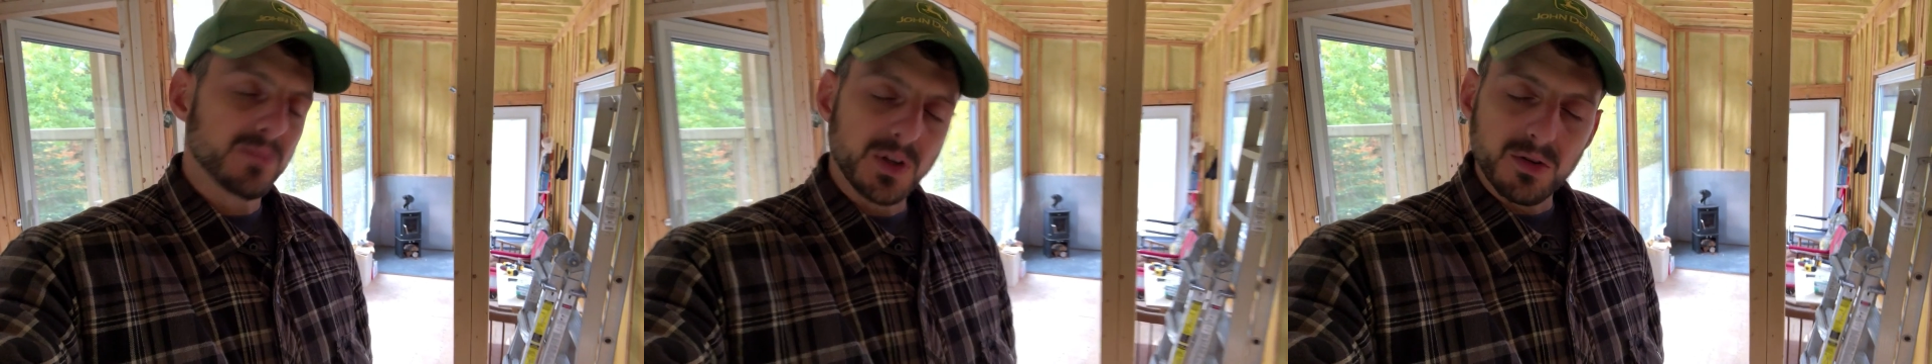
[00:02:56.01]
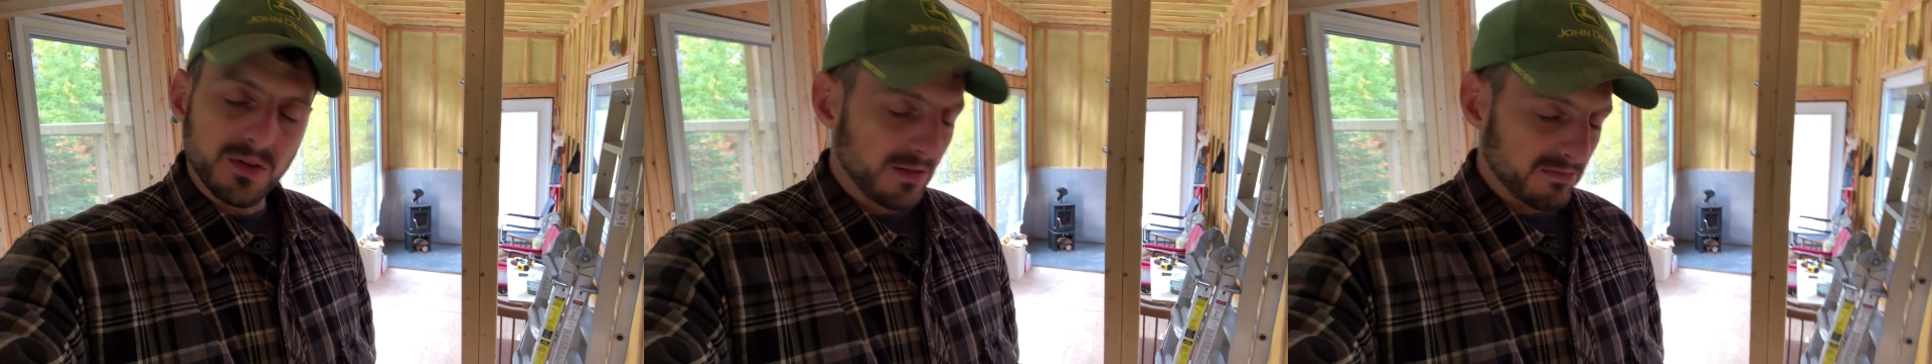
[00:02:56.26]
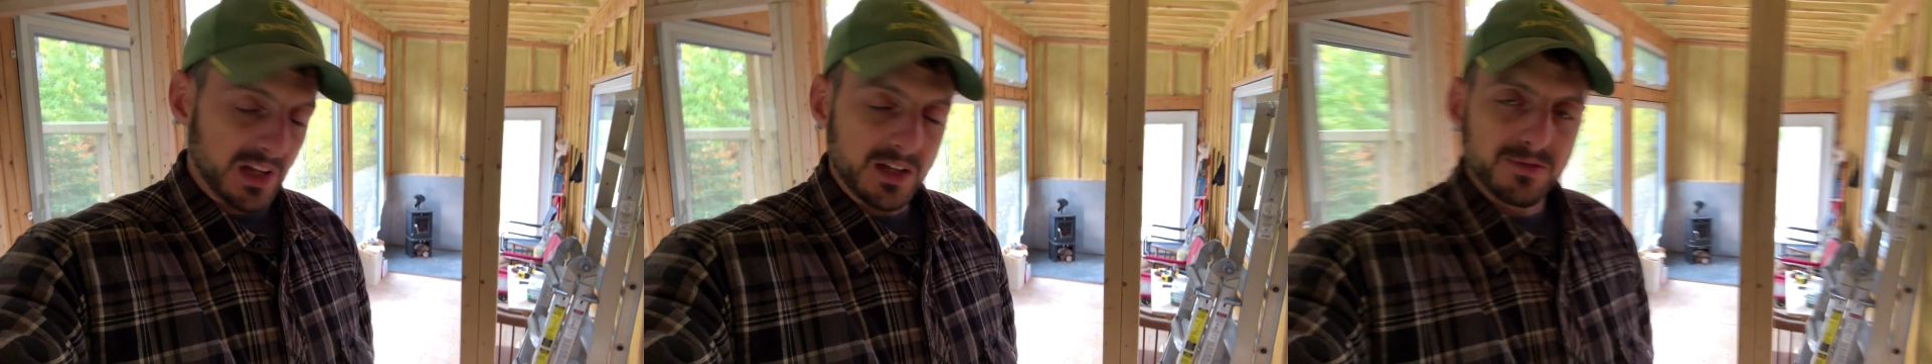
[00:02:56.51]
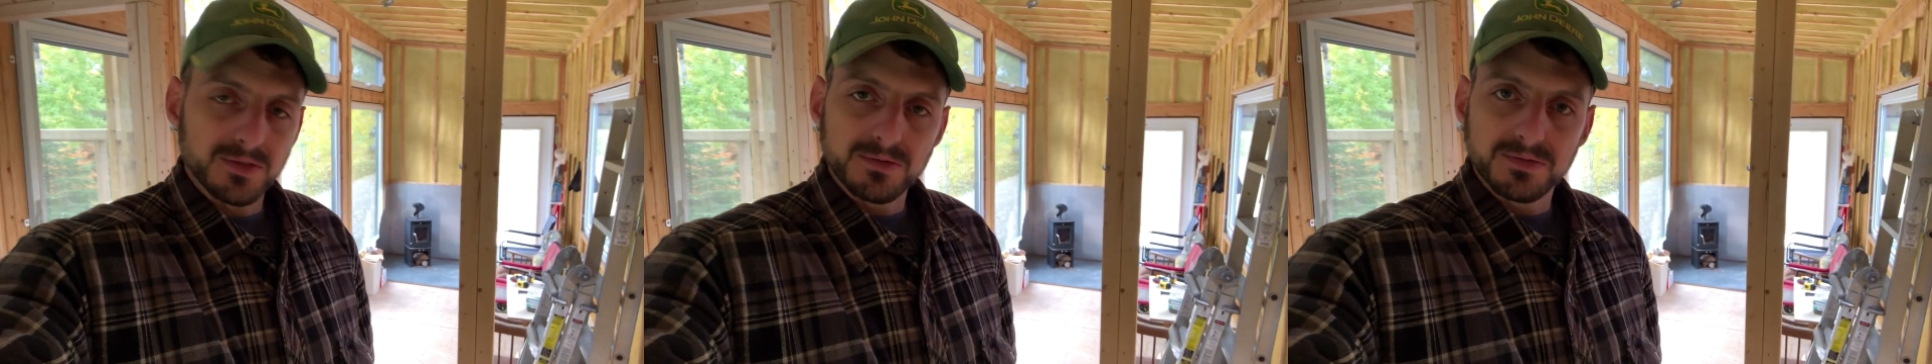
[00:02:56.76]
a
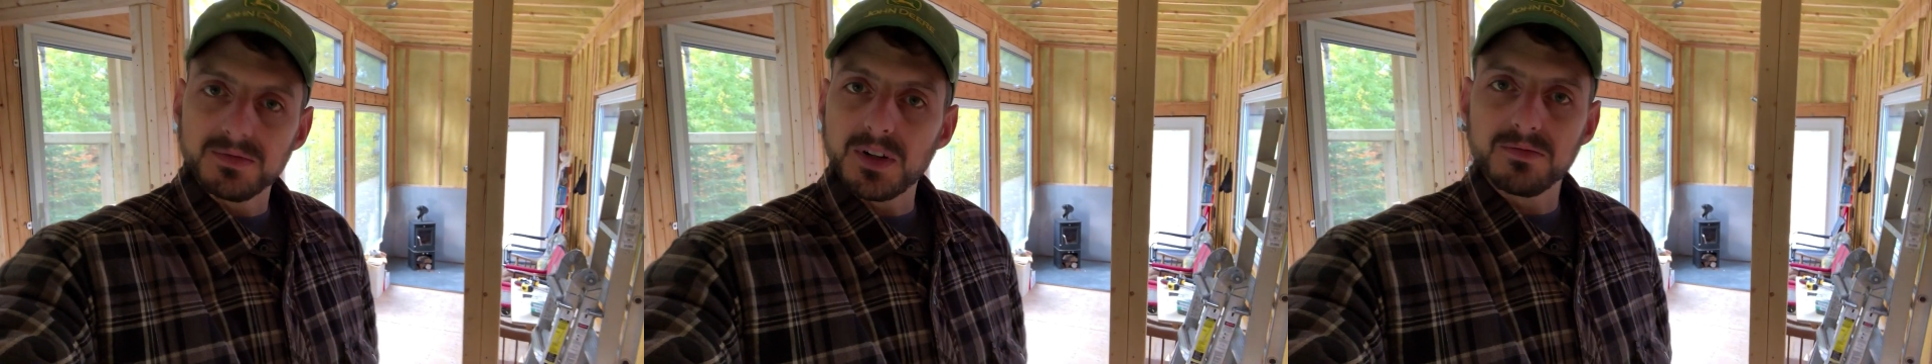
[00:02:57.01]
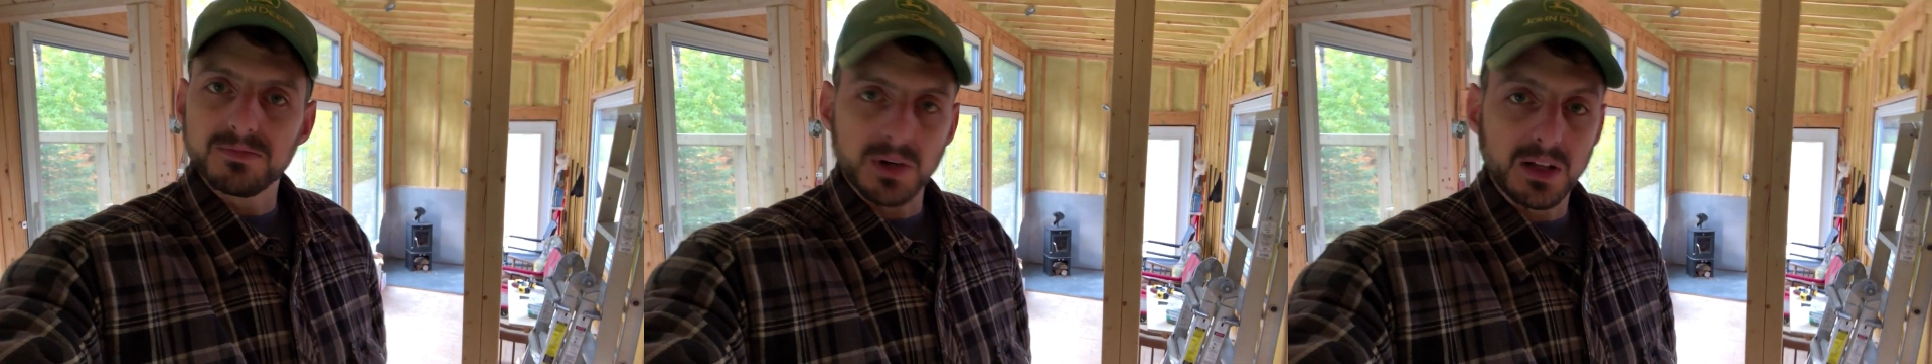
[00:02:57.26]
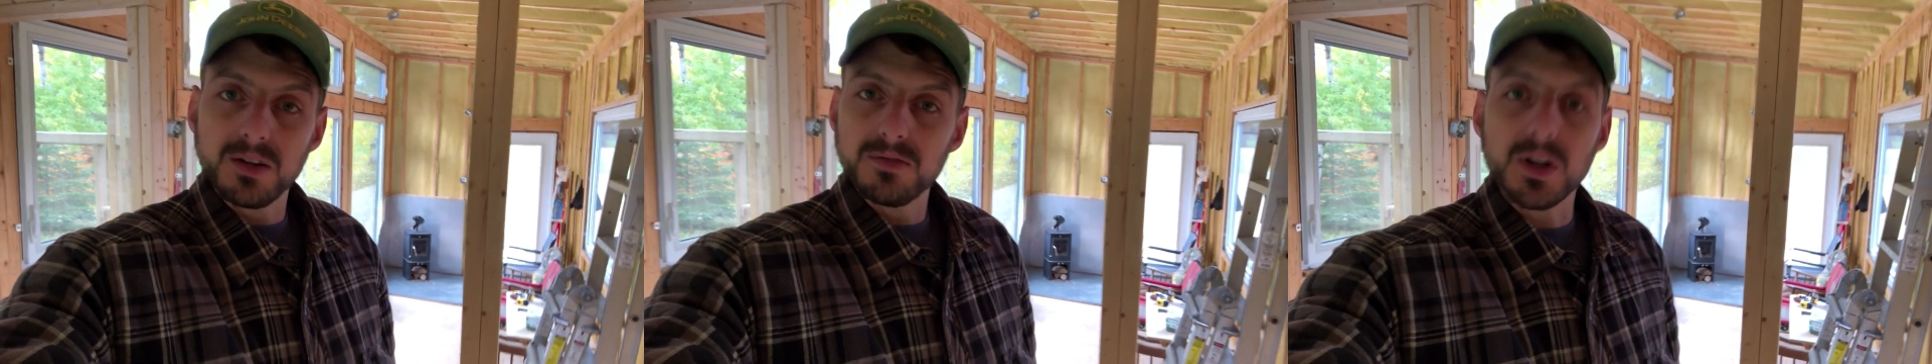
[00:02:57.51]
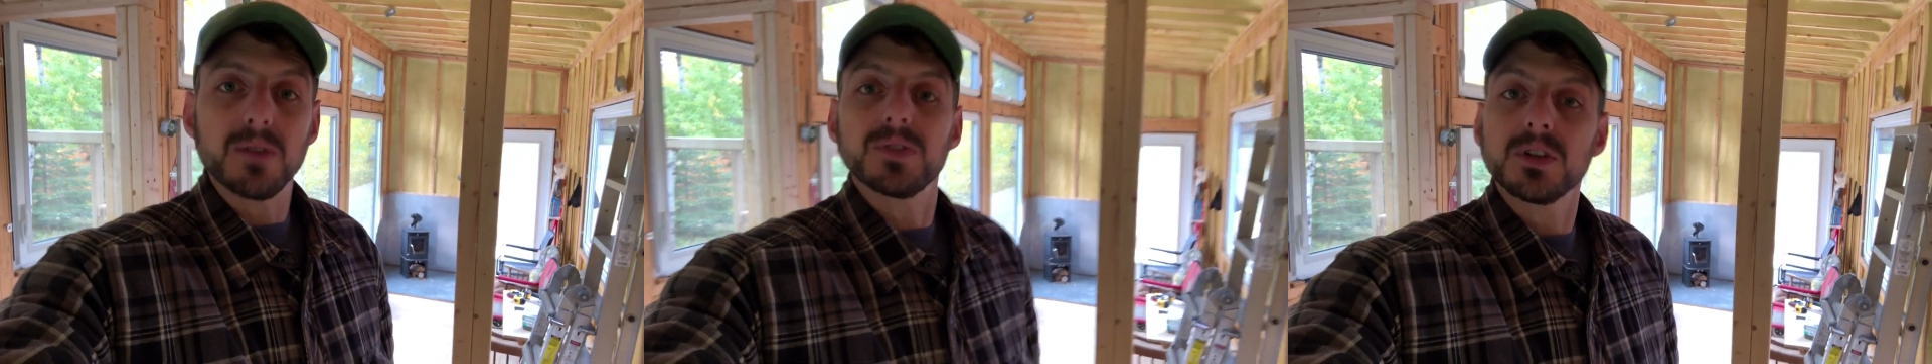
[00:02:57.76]
life of relative
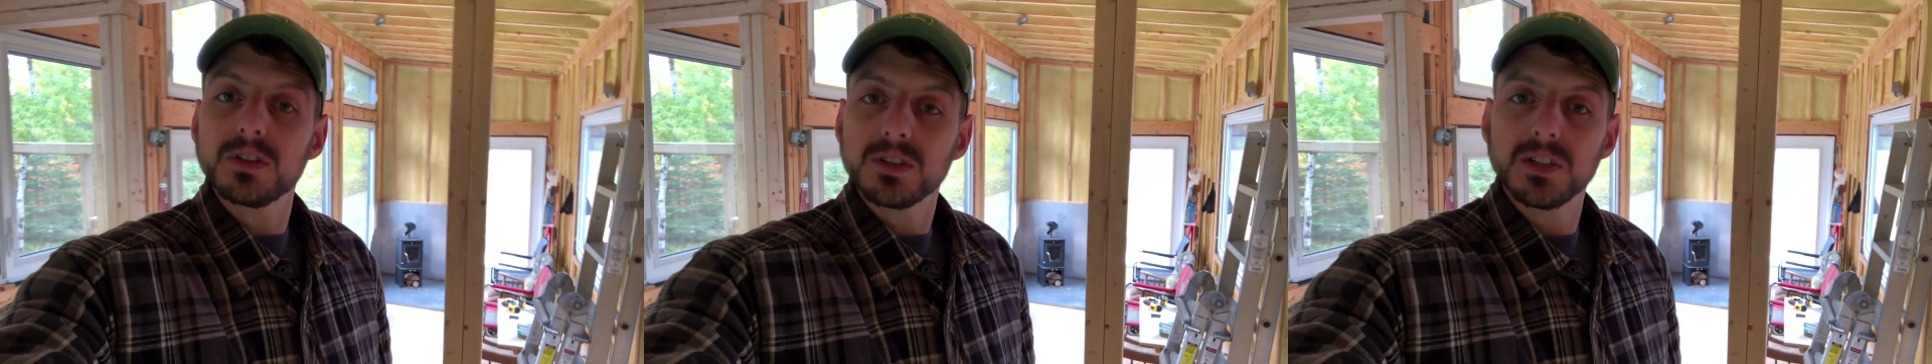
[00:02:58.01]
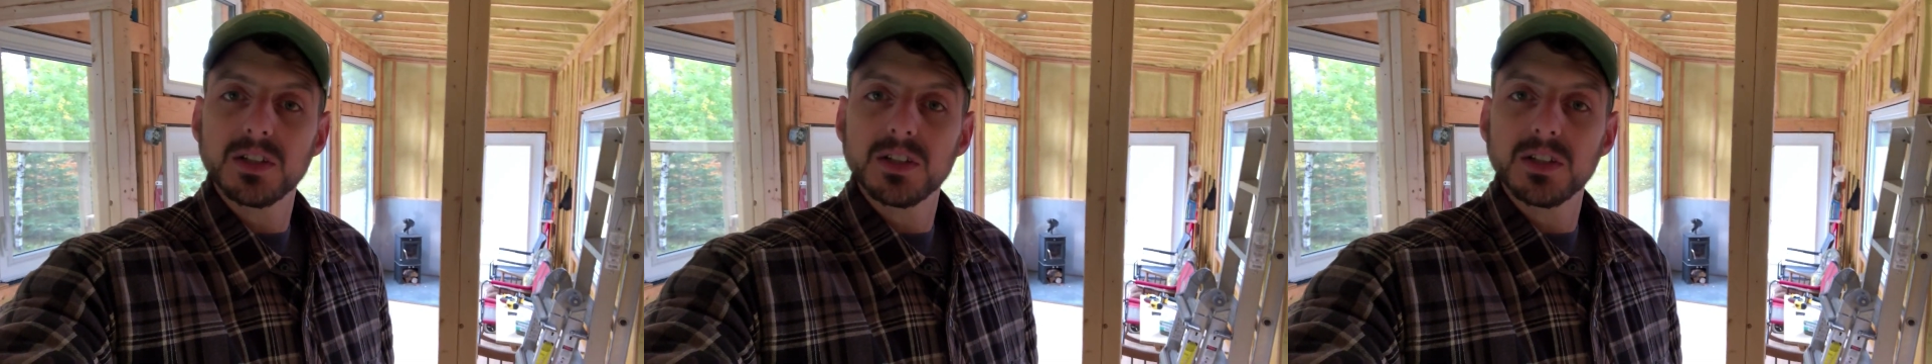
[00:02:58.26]
comfort,